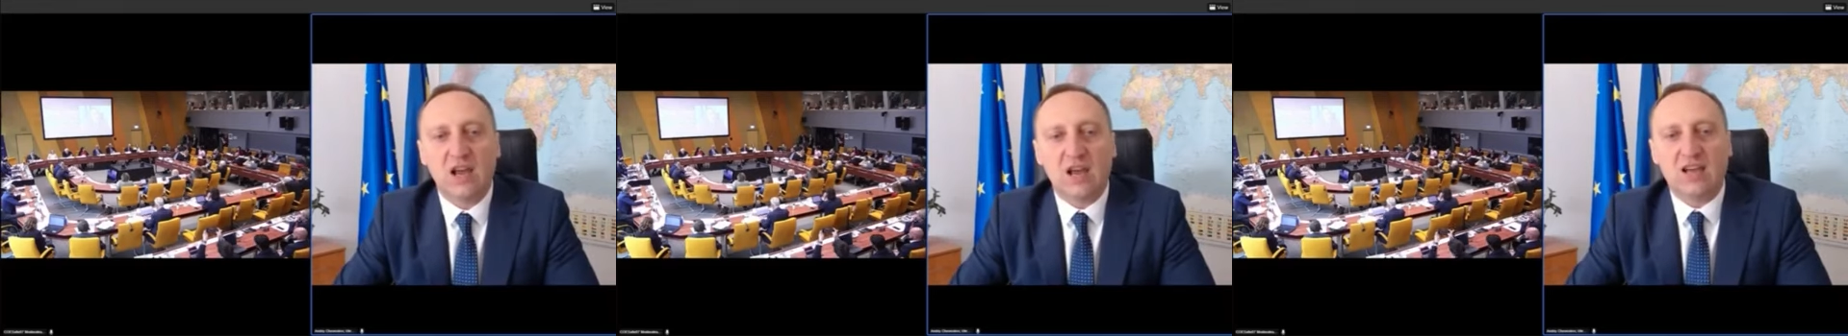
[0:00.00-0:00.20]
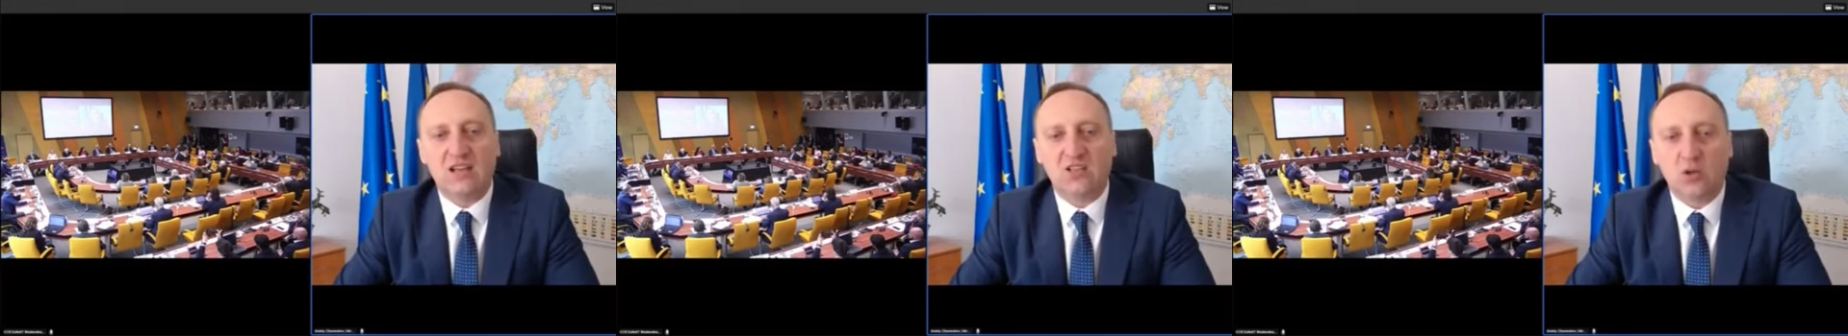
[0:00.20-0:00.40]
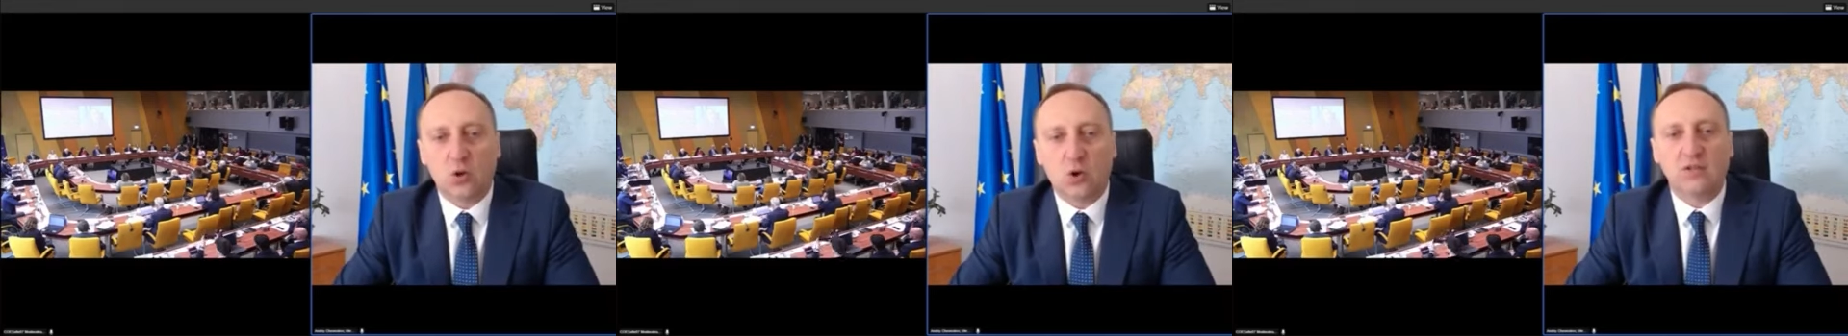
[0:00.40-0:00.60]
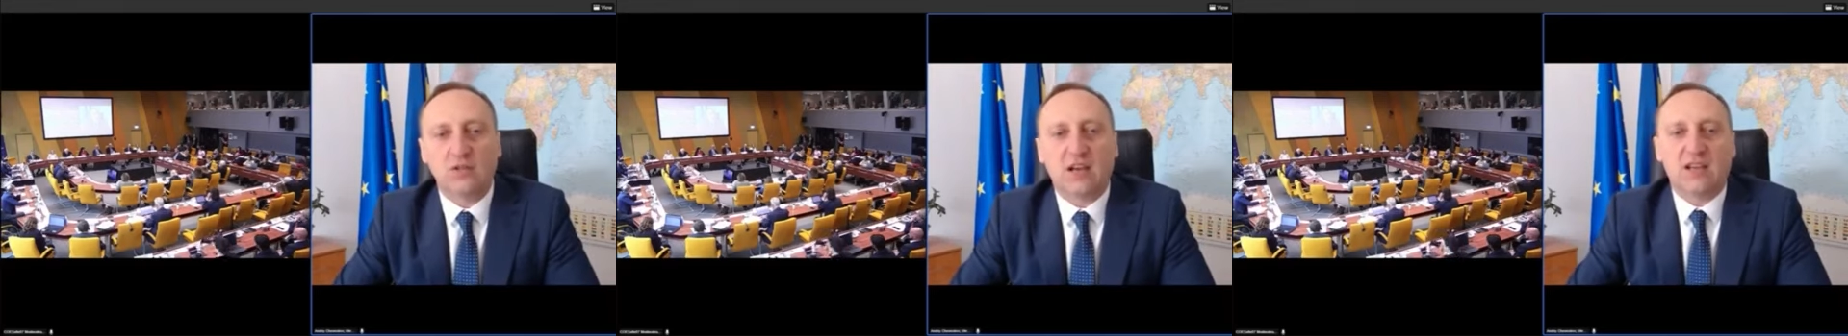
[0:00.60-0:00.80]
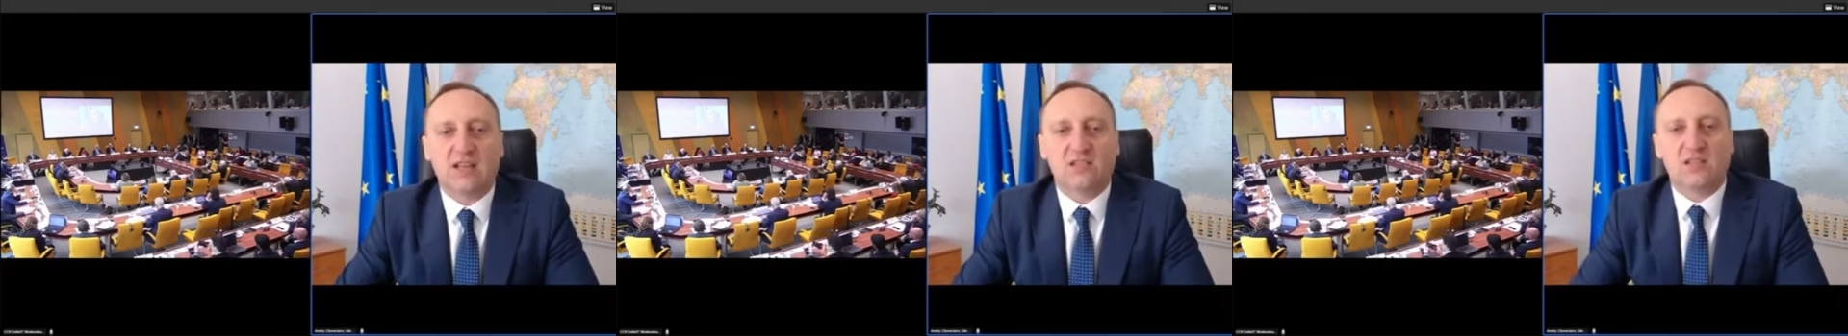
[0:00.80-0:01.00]
as
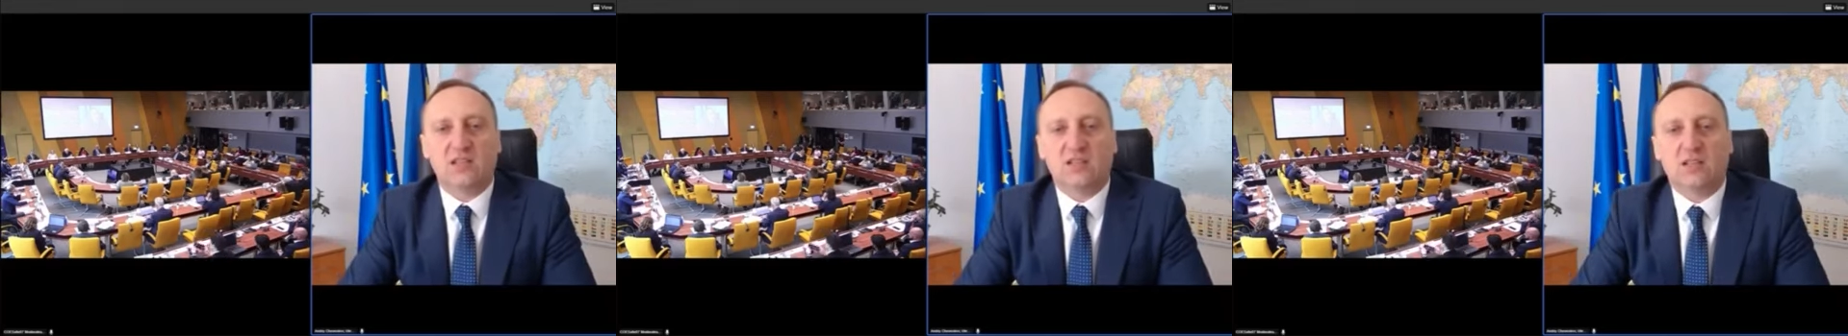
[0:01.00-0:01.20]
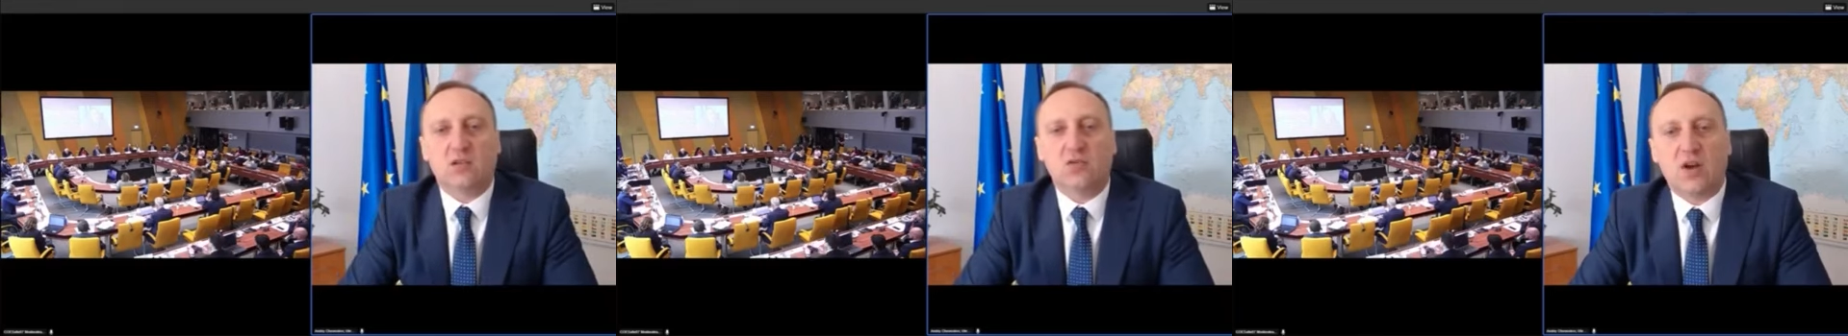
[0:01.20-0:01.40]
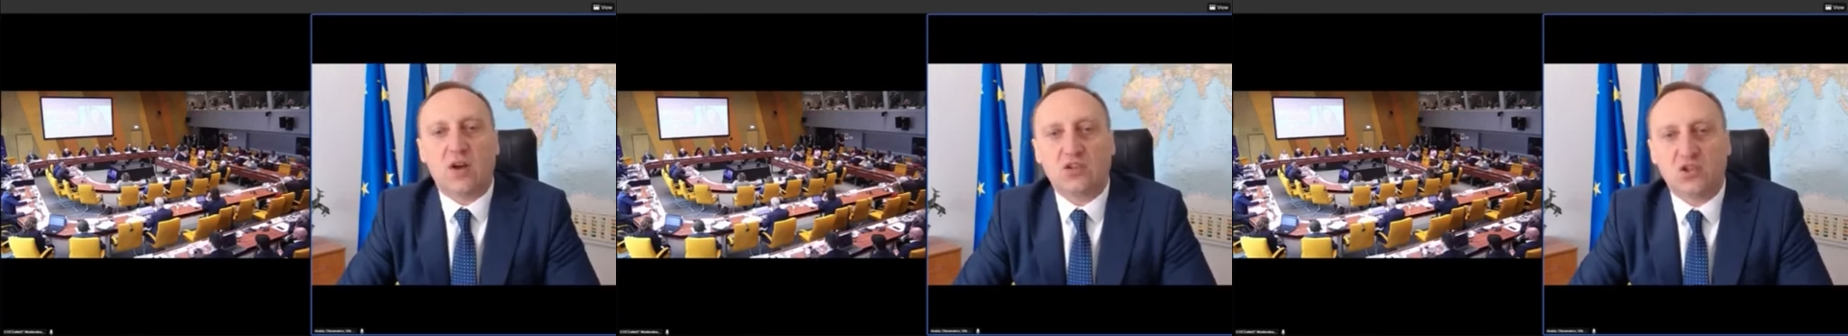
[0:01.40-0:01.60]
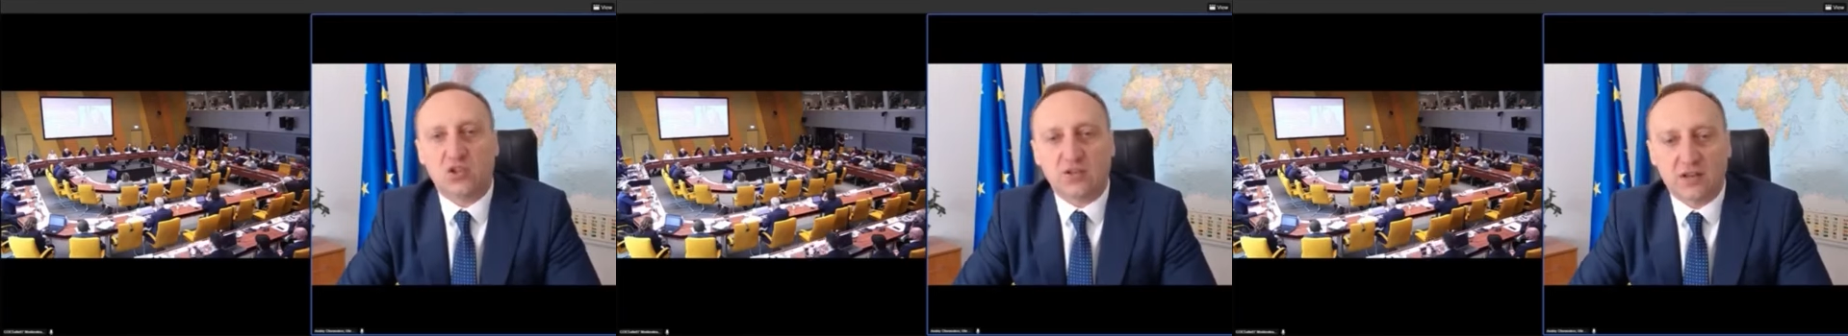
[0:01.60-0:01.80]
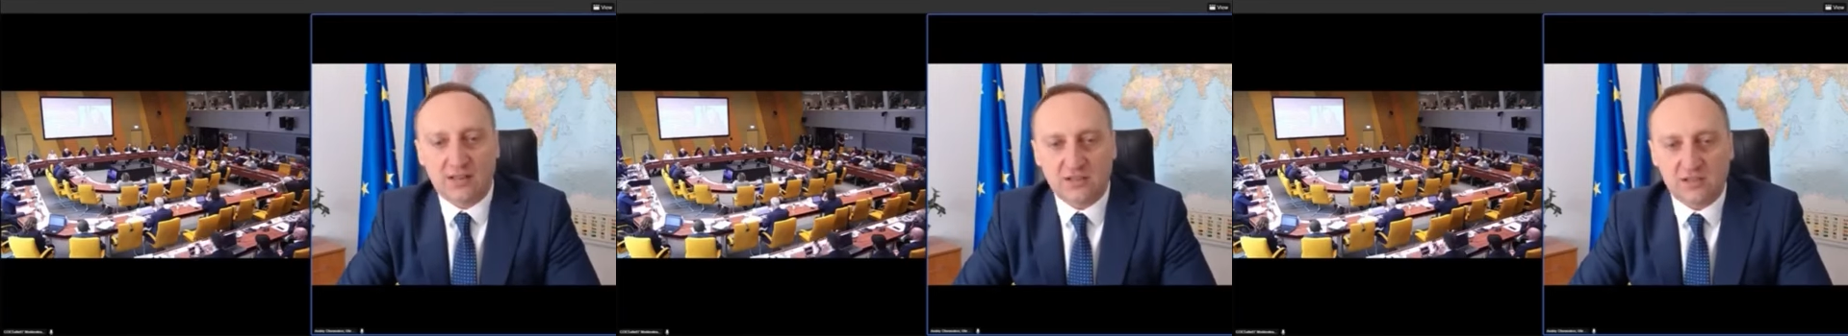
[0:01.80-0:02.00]
long as this
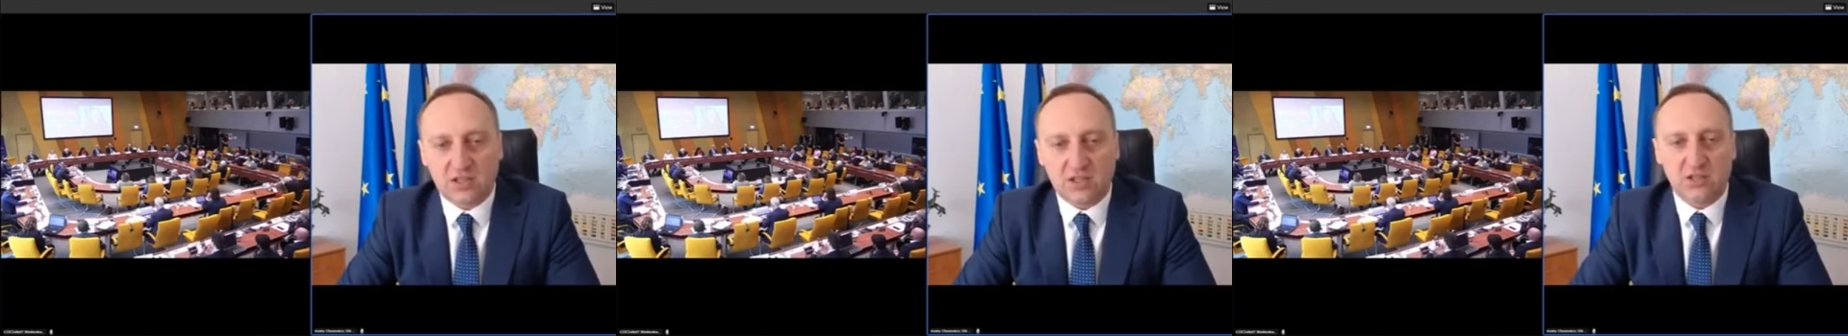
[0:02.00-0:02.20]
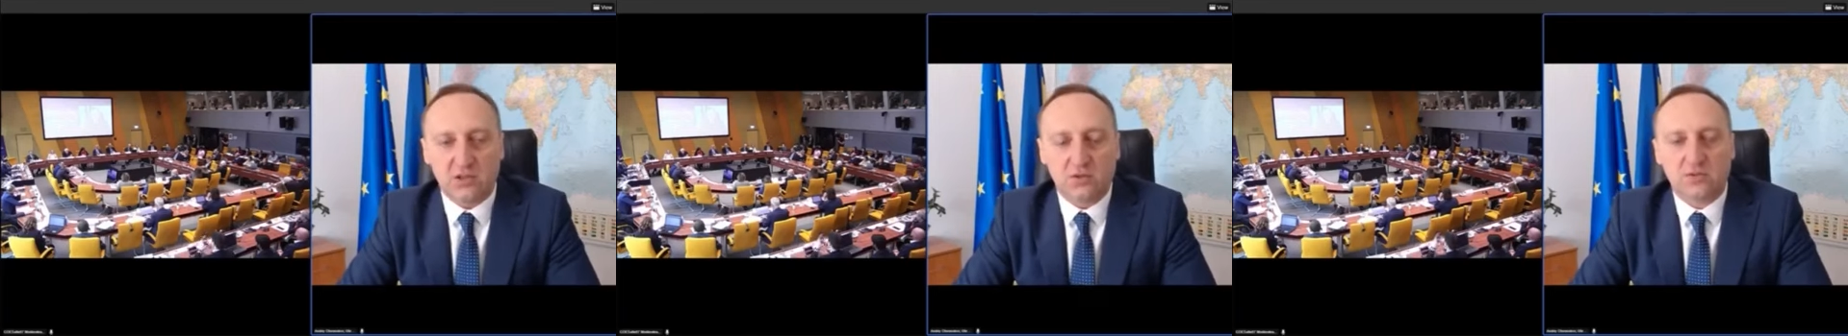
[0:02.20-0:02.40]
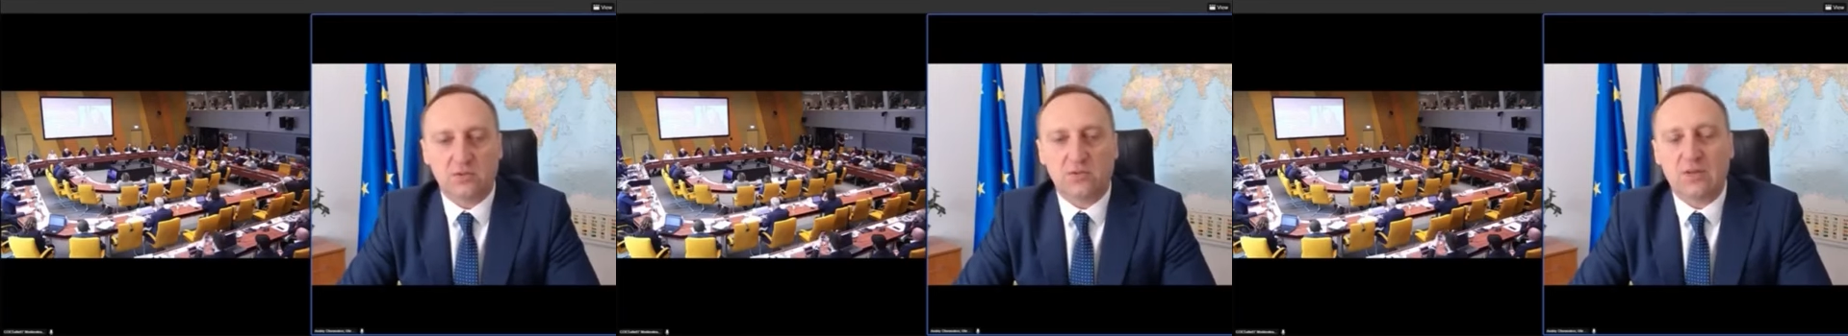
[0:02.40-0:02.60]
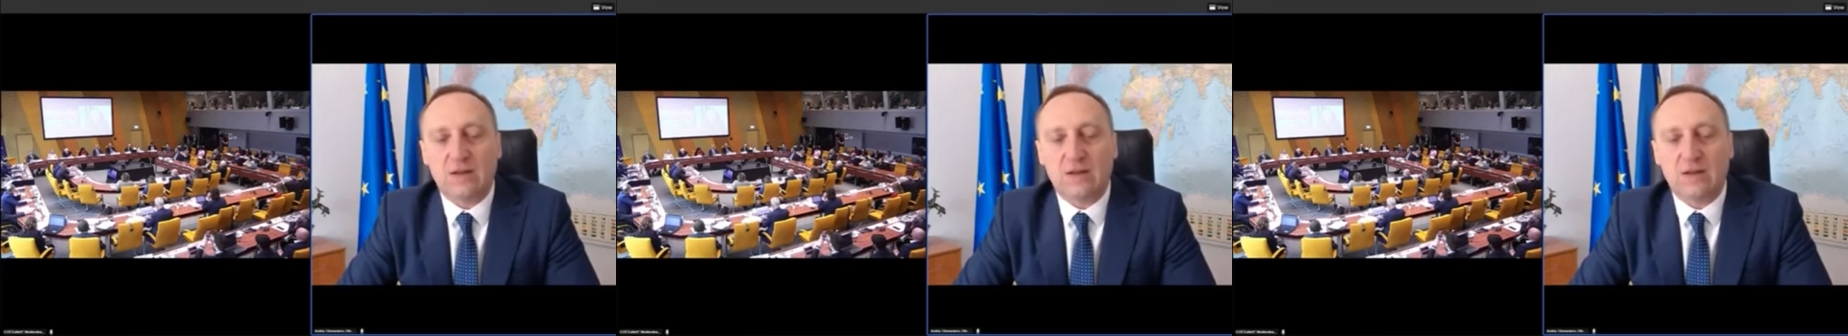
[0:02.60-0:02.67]
aggression continues.